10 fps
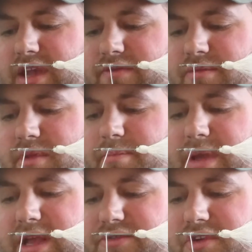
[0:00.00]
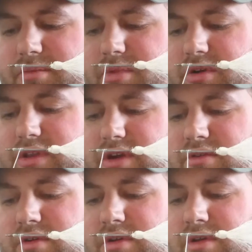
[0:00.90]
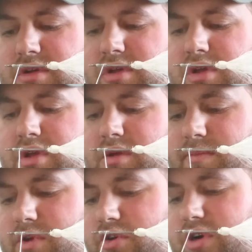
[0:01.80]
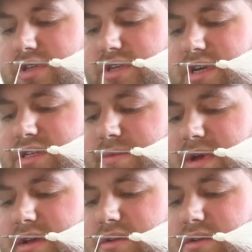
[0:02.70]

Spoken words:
take it from the base of your bucktail, because it's